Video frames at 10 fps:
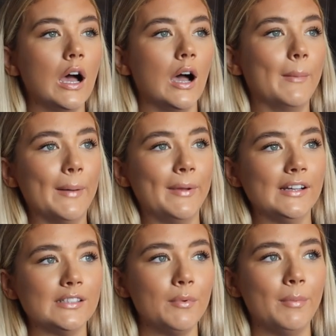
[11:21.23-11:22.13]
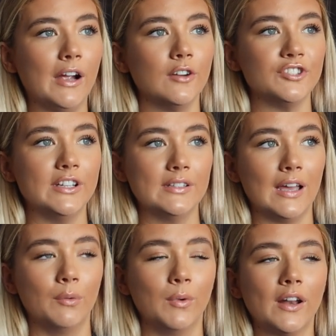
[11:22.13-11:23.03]
I picked up a pair of jeans,
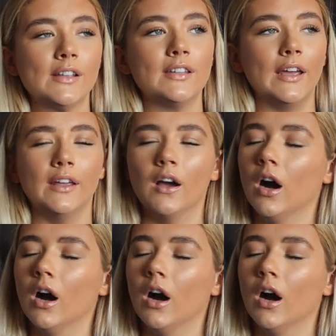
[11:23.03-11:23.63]
and when I say,